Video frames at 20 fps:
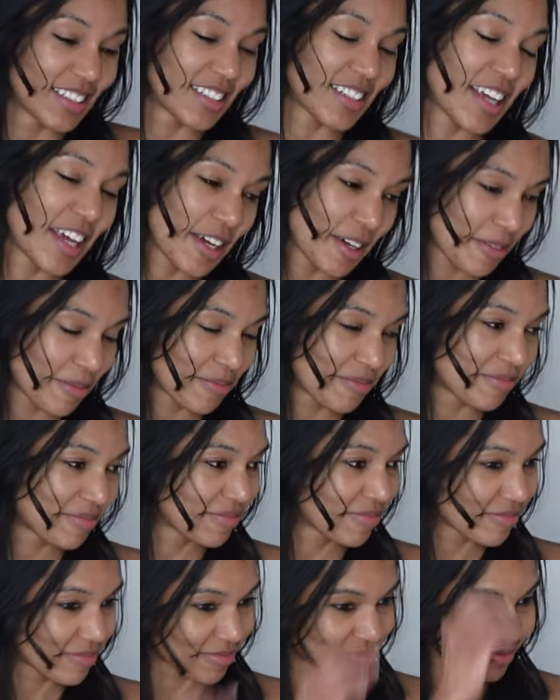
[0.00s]
damn,
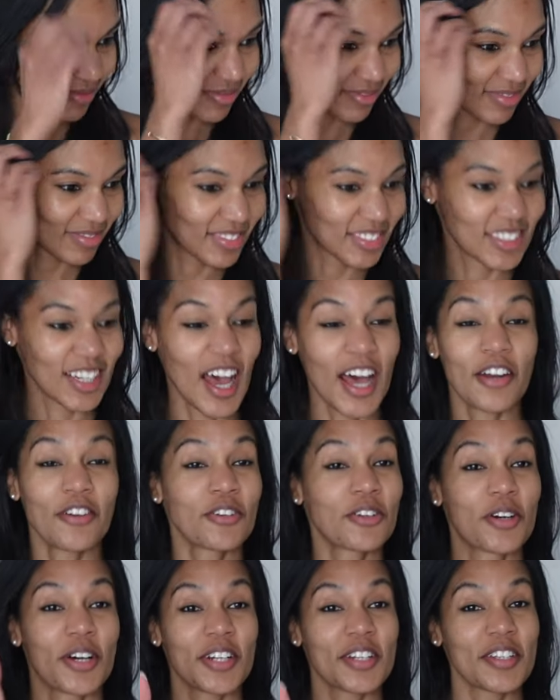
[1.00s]
I
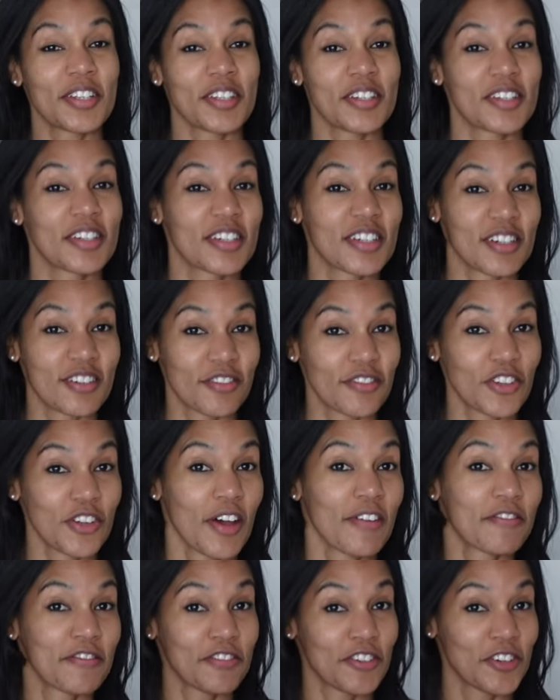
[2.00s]
don't know how to sit still. If you
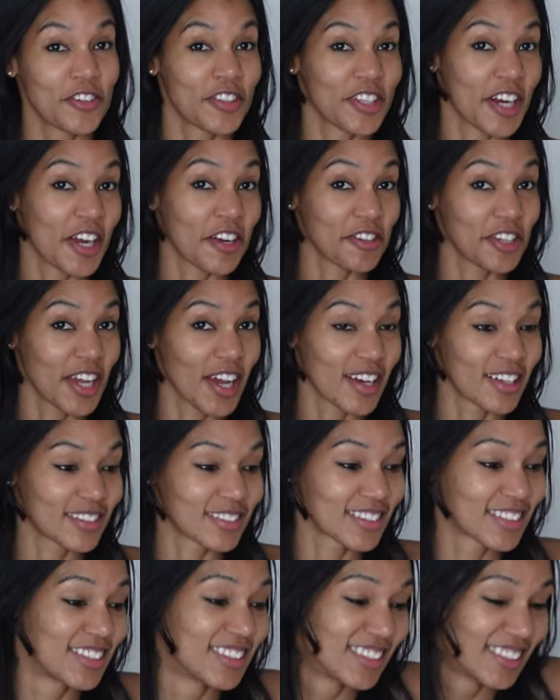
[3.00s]
haven't figured that out
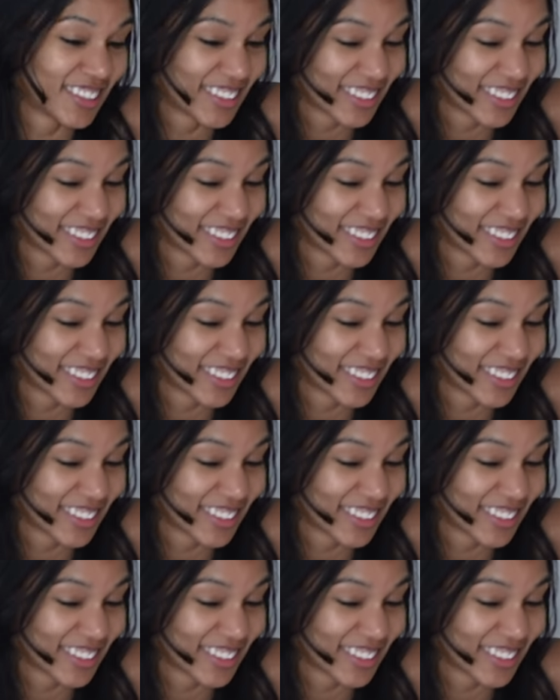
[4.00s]
yet.